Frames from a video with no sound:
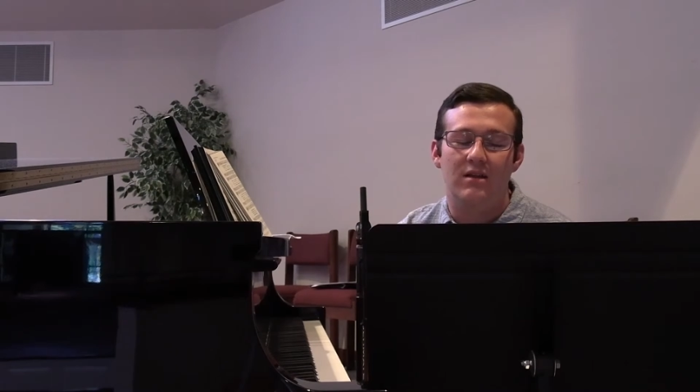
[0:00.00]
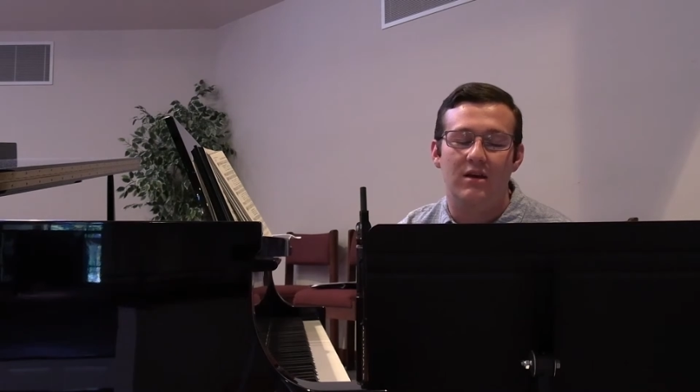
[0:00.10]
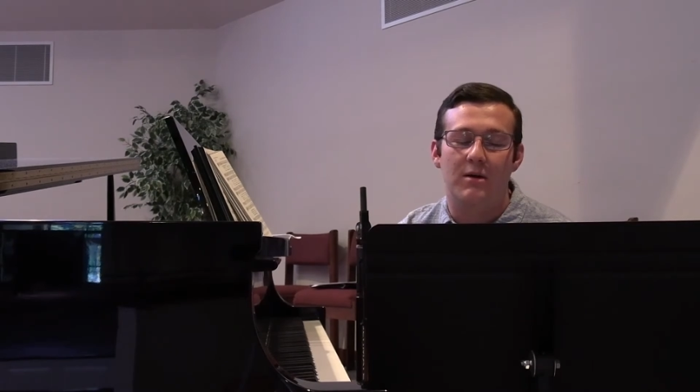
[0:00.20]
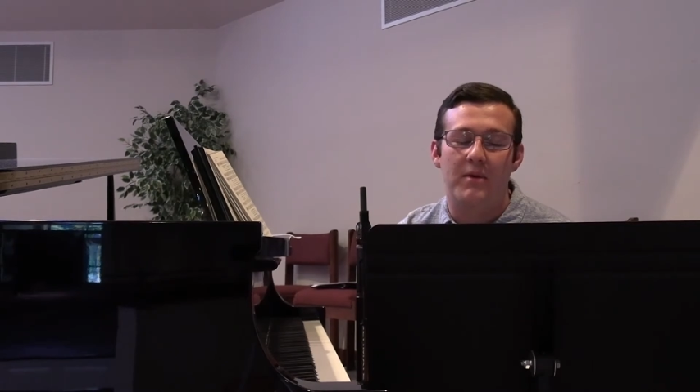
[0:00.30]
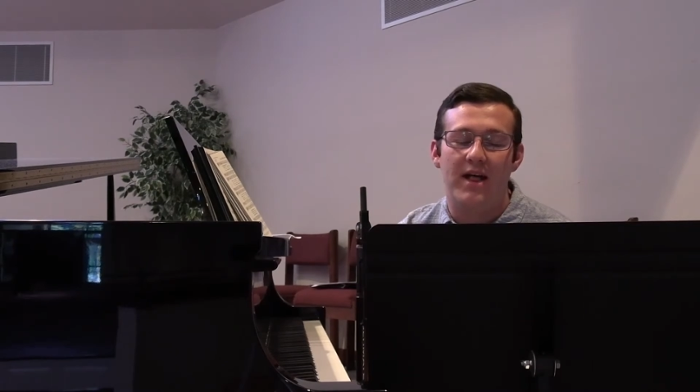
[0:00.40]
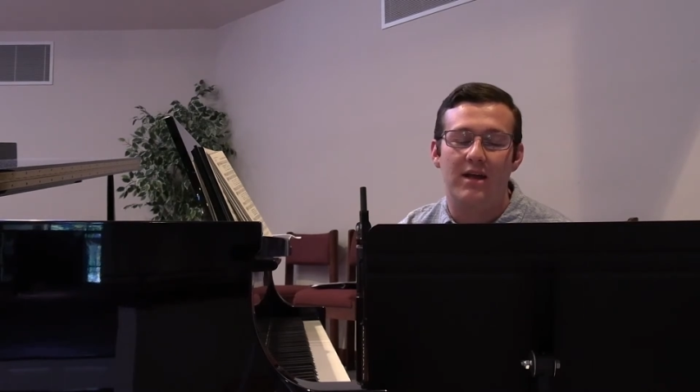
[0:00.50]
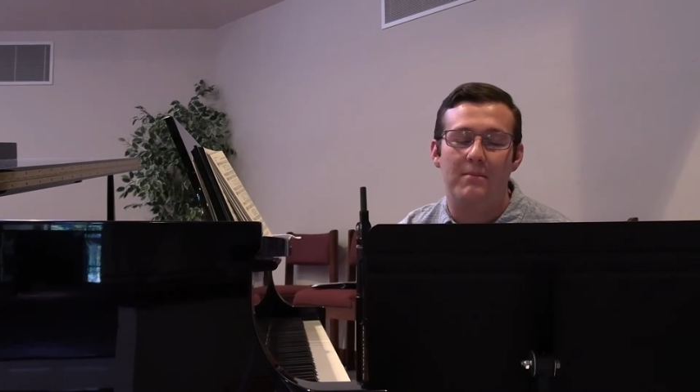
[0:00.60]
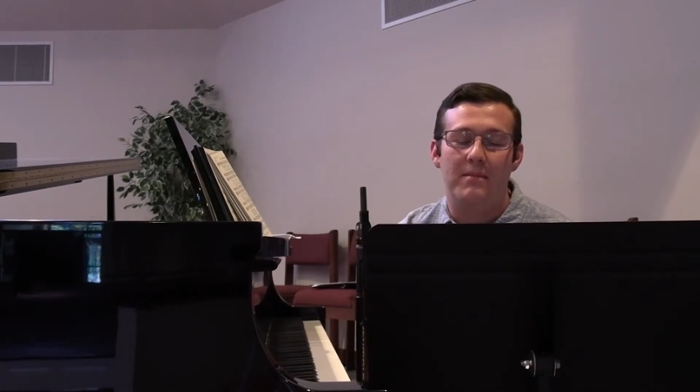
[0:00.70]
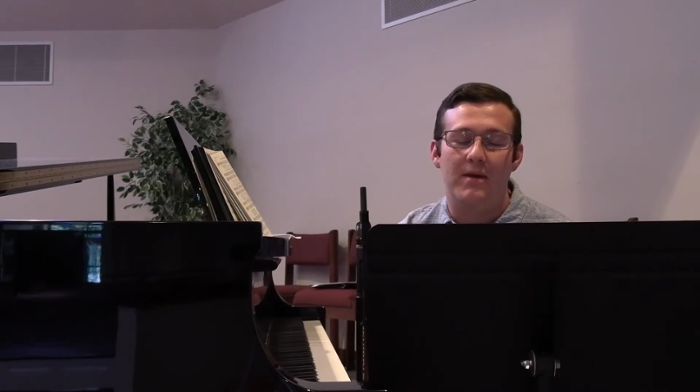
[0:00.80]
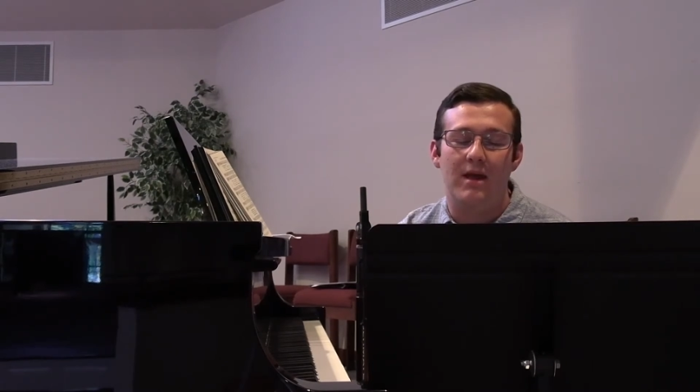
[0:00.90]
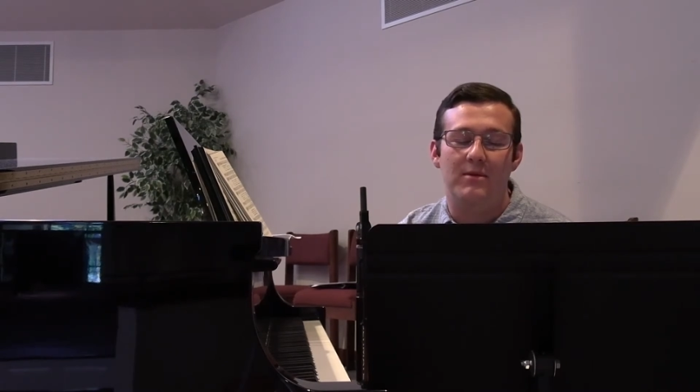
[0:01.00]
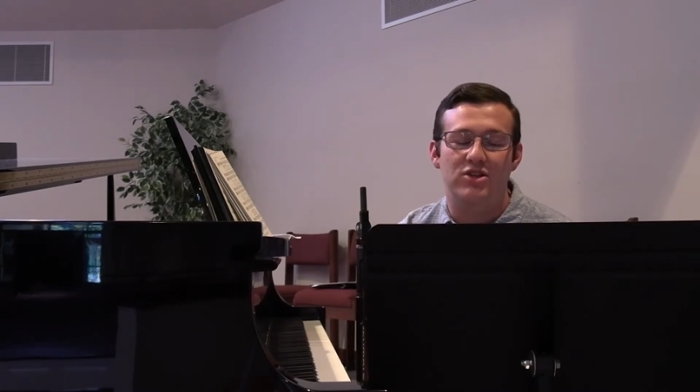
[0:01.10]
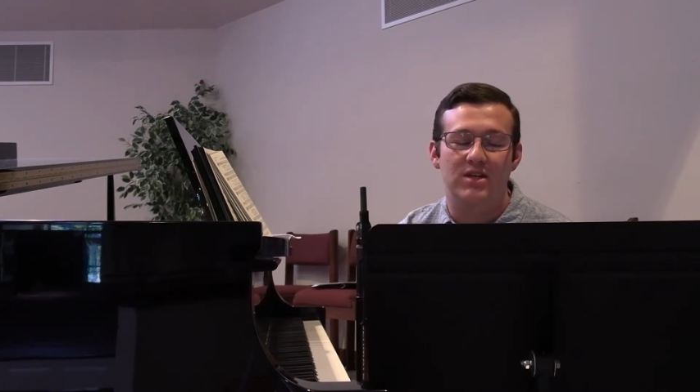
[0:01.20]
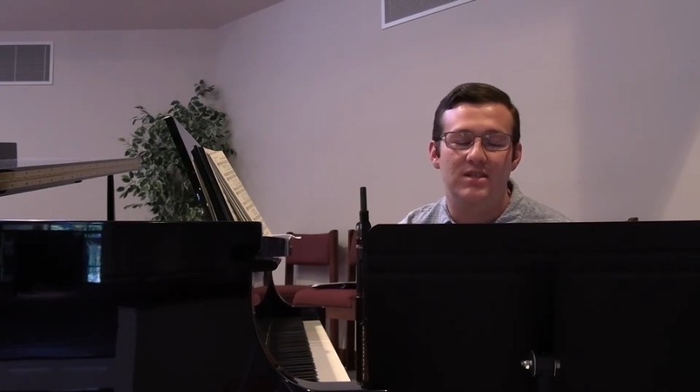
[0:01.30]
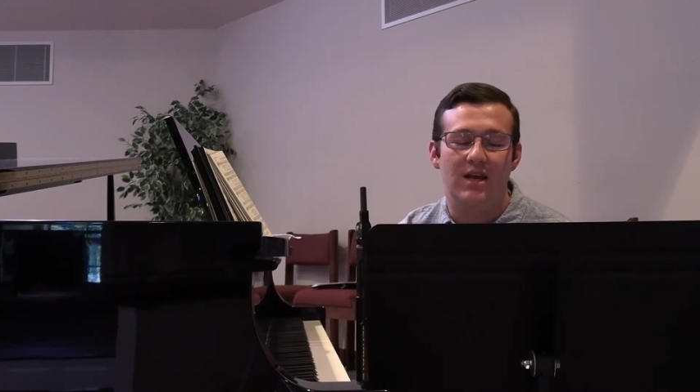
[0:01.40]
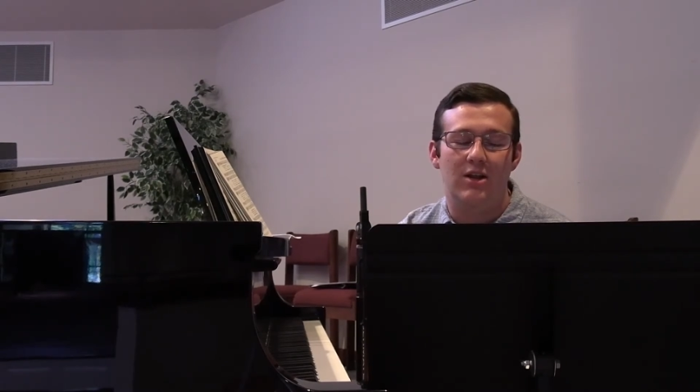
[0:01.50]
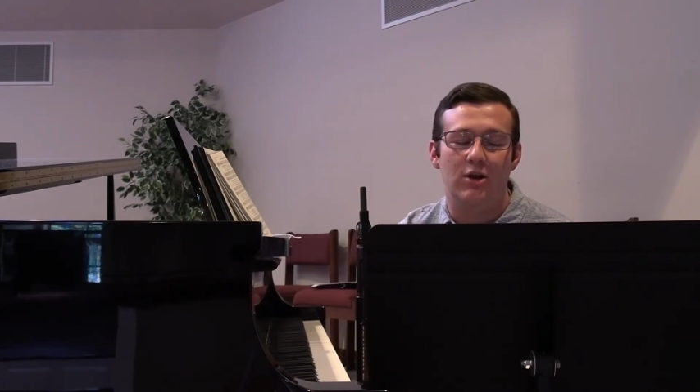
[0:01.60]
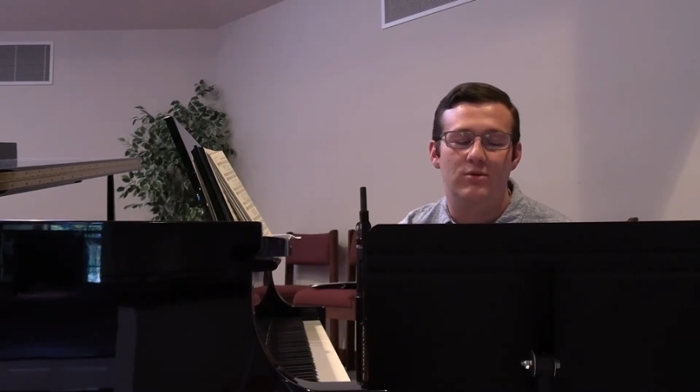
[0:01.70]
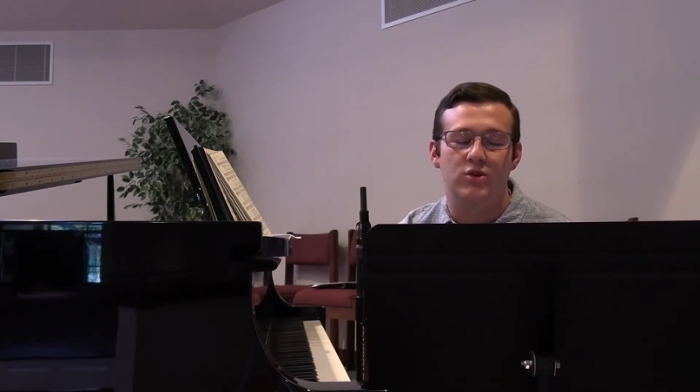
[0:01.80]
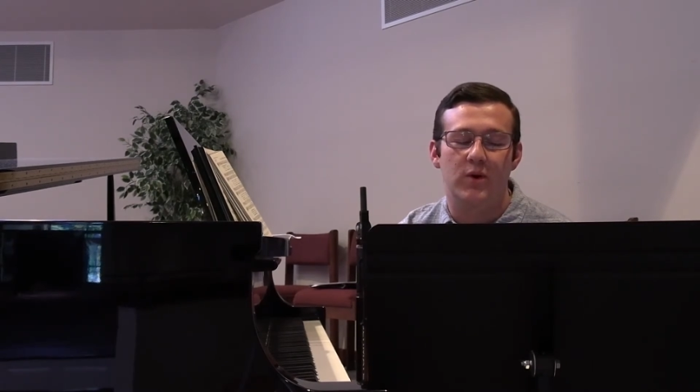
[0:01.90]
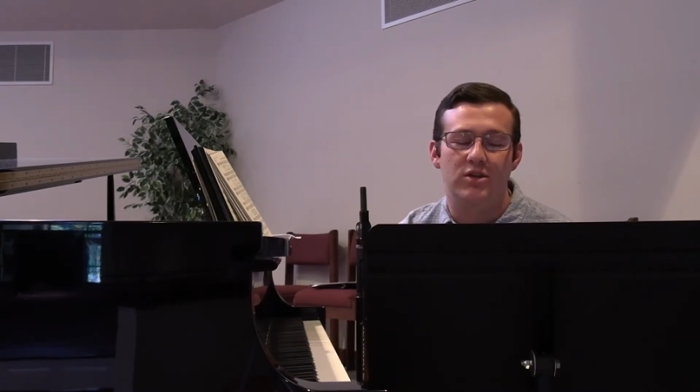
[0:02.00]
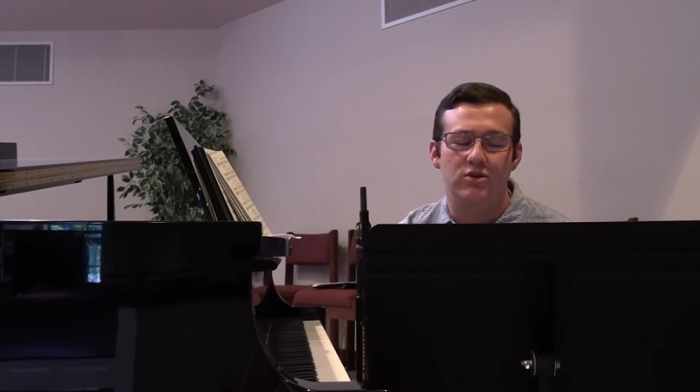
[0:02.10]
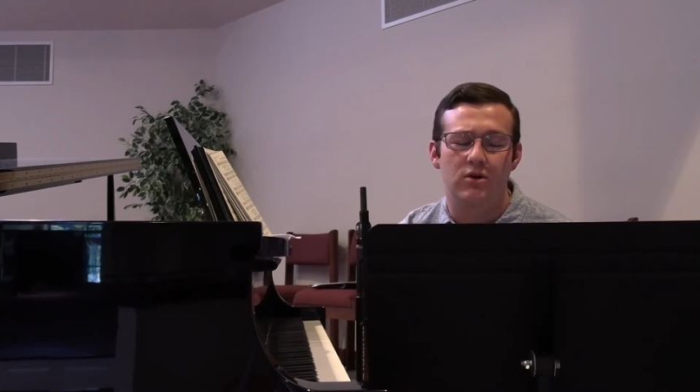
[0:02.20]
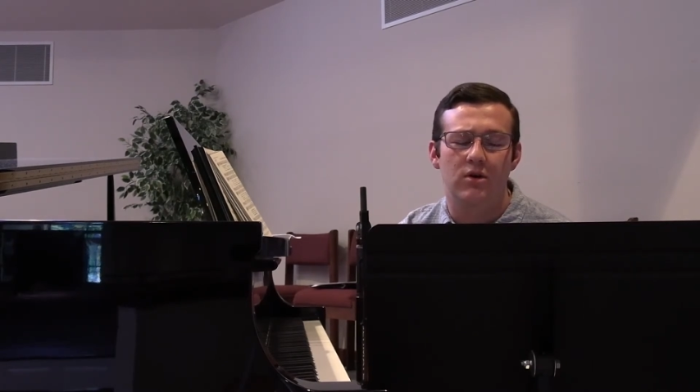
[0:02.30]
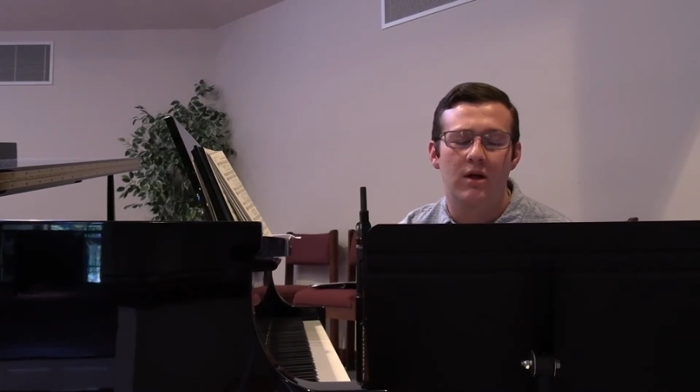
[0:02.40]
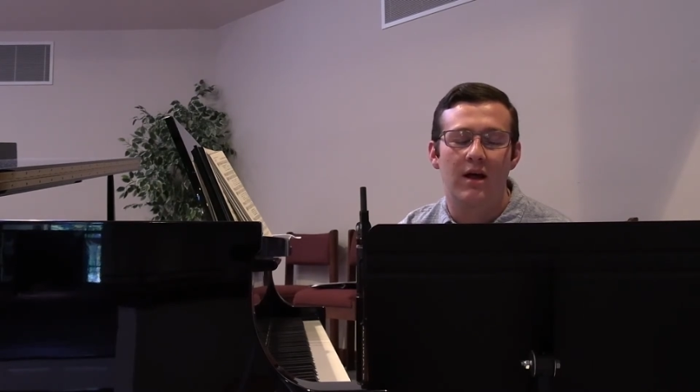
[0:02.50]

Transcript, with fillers: the compelling images in Newton's original.